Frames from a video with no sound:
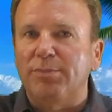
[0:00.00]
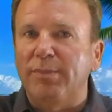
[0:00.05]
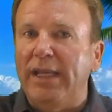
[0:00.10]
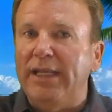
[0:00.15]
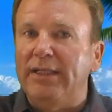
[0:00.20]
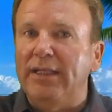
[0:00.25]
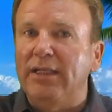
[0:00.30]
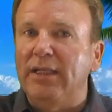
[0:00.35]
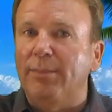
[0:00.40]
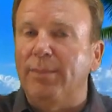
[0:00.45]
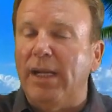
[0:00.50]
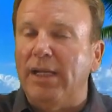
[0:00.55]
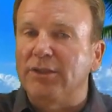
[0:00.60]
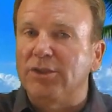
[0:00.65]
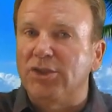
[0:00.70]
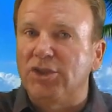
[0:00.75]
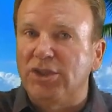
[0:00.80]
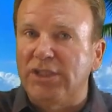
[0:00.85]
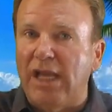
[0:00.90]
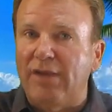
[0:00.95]
making about
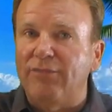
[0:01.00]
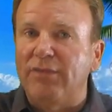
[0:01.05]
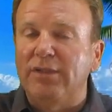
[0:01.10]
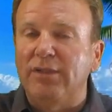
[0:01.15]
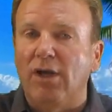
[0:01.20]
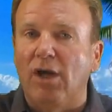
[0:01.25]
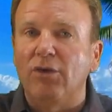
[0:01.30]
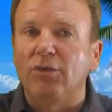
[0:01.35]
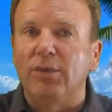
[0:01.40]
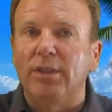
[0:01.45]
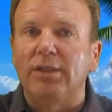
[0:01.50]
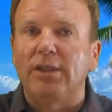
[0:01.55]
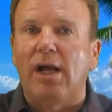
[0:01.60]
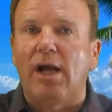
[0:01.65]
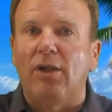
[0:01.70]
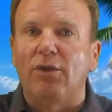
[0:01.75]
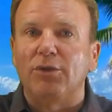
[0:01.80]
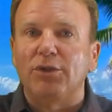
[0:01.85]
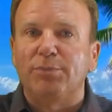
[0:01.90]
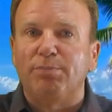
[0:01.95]

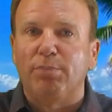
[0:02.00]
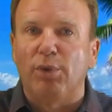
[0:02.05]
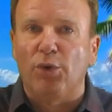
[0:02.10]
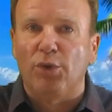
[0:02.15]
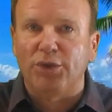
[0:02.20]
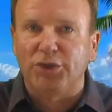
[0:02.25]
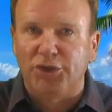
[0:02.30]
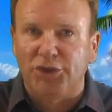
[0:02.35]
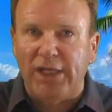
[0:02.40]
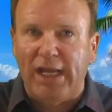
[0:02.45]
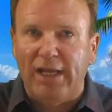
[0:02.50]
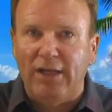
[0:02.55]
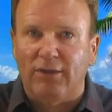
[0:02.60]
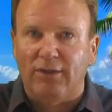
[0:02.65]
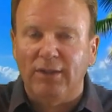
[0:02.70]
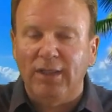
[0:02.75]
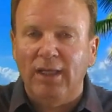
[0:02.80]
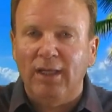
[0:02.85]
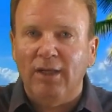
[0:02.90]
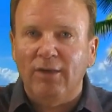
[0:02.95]
$700 per
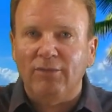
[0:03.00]
sale